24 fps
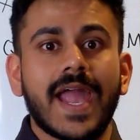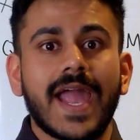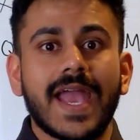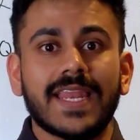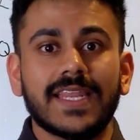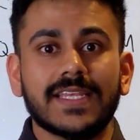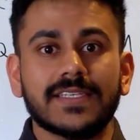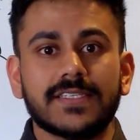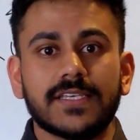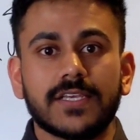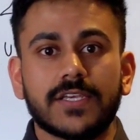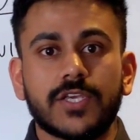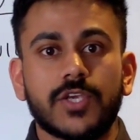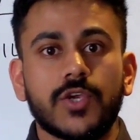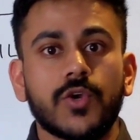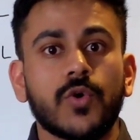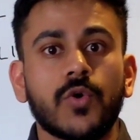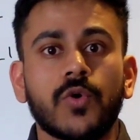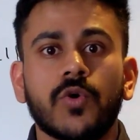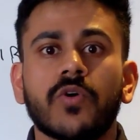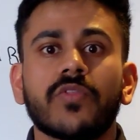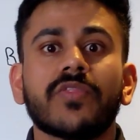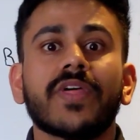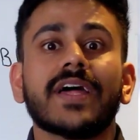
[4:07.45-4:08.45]
and it's
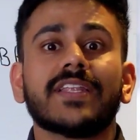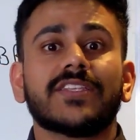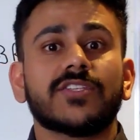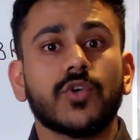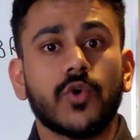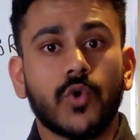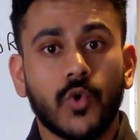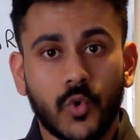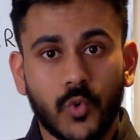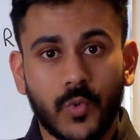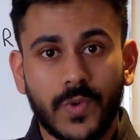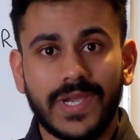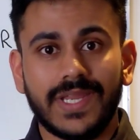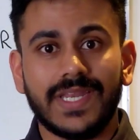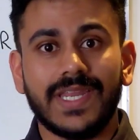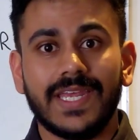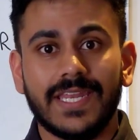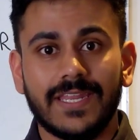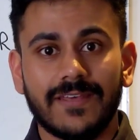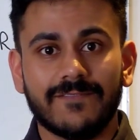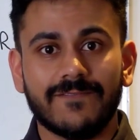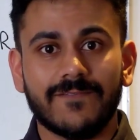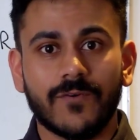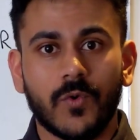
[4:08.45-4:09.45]
secure, that's all we
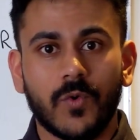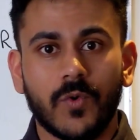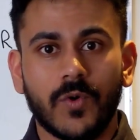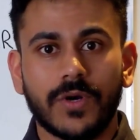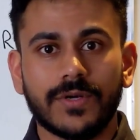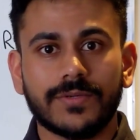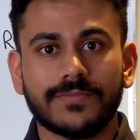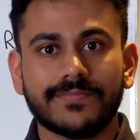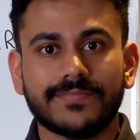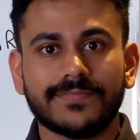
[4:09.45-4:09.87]
need it for.